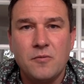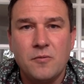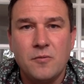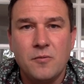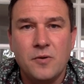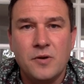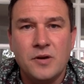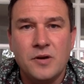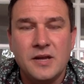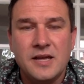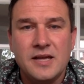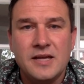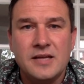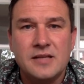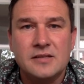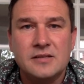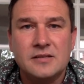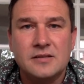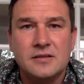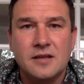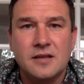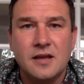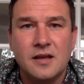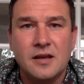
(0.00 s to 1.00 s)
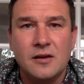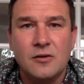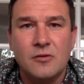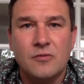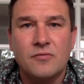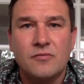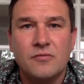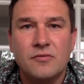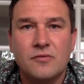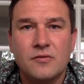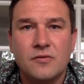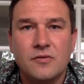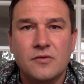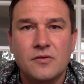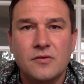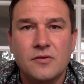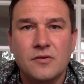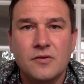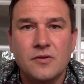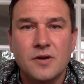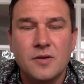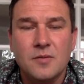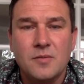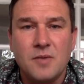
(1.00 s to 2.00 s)
what it is that I love
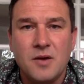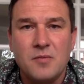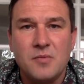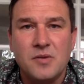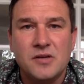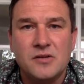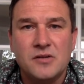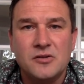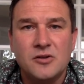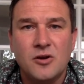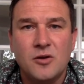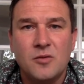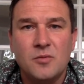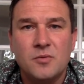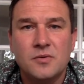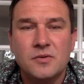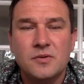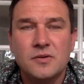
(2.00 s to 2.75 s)
about my job.